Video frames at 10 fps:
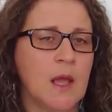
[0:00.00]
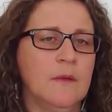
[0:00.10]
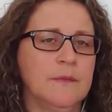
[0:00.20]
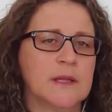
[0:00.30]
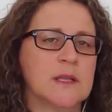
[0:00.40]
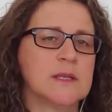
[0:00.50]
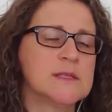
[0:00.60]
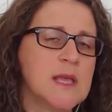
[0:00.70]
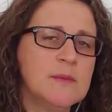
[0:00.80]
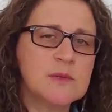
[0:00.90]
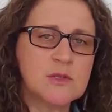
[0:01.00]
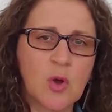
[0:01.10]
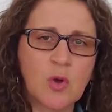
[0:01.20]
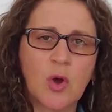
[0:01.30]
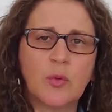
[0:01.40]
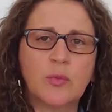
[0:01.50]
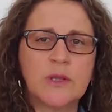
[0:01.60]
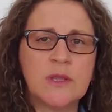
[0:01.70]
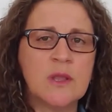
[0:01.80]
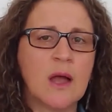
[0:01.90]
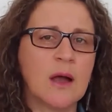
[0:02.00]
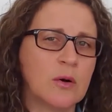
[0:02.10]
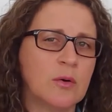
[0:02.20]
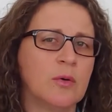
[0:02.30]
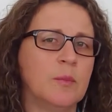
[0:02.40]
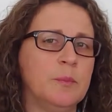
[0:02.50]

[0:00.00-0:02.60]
that same stock would now